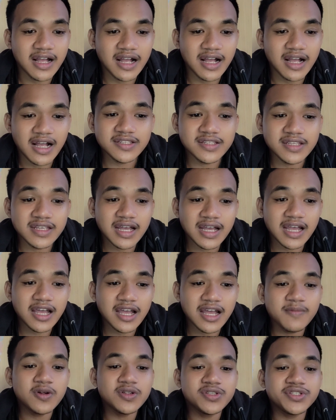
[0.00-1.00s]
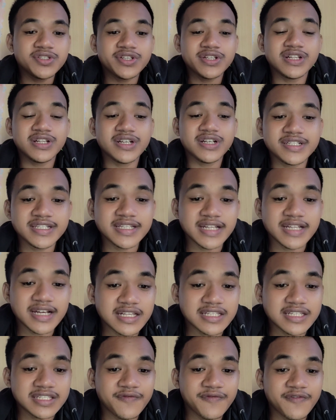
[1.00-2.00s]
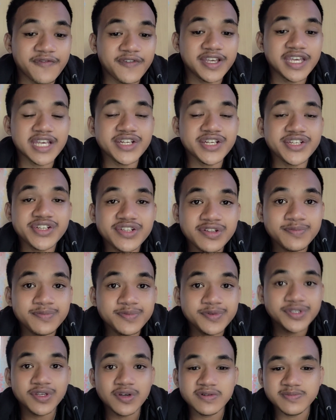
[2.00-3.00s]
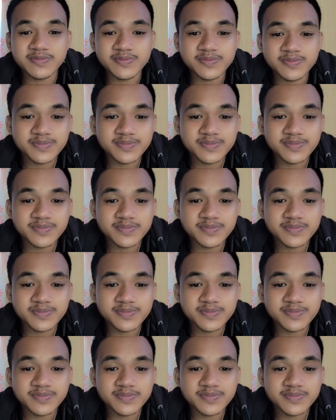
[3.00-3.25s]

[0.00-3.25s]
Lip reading: I have also learned the classification of soap.